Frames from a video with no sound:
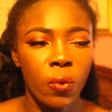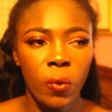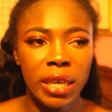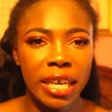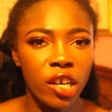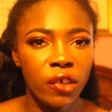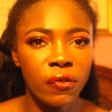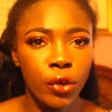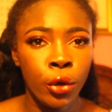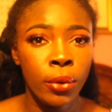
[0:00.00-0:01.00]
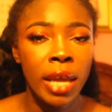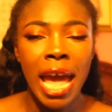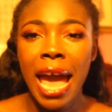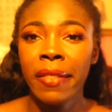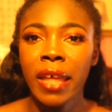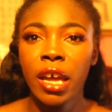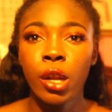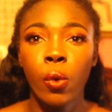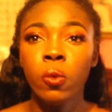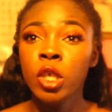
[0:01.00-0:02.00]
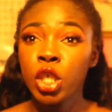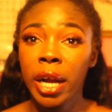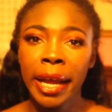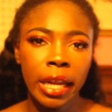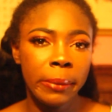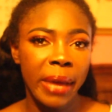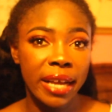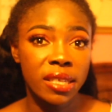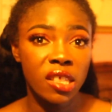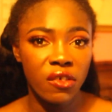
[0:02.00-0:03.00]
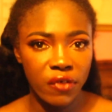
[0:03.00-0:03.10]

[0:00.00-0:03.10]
We get our food and then we start heading back to the